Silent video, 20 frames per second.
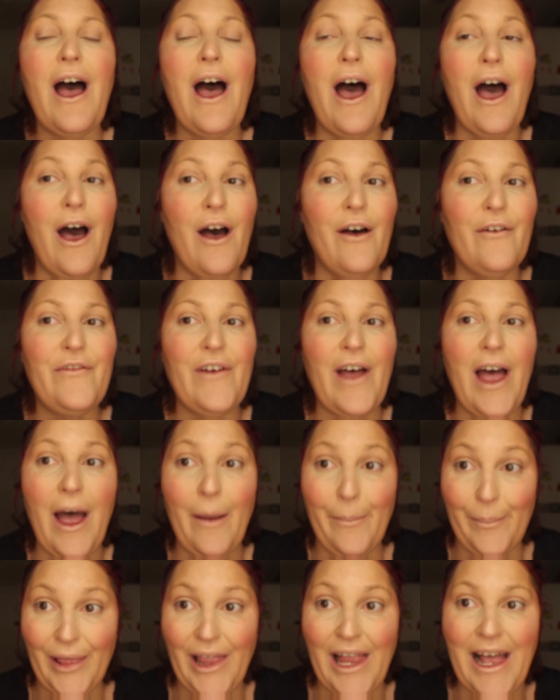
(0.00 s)
of
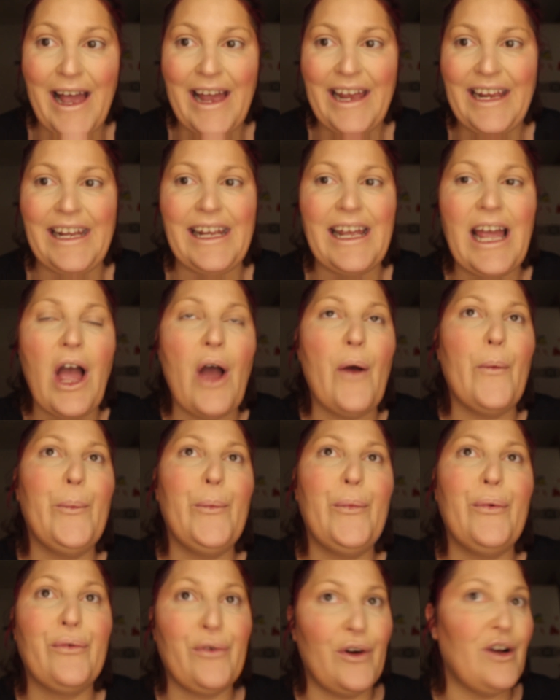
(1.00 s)
applying
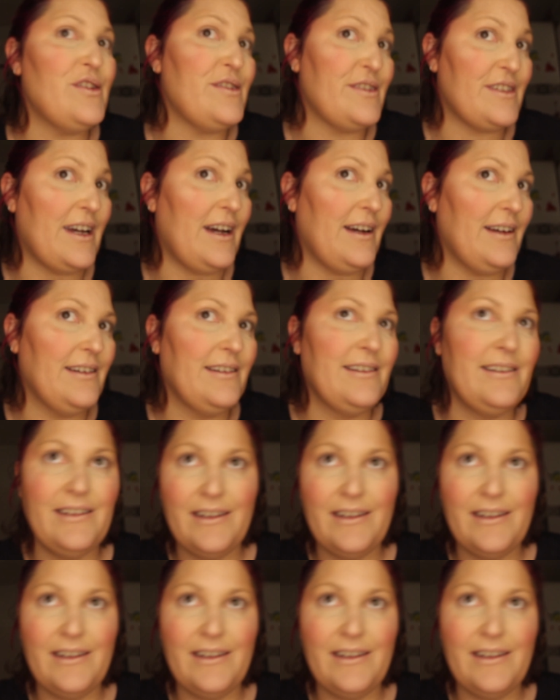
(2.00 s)
bronzer,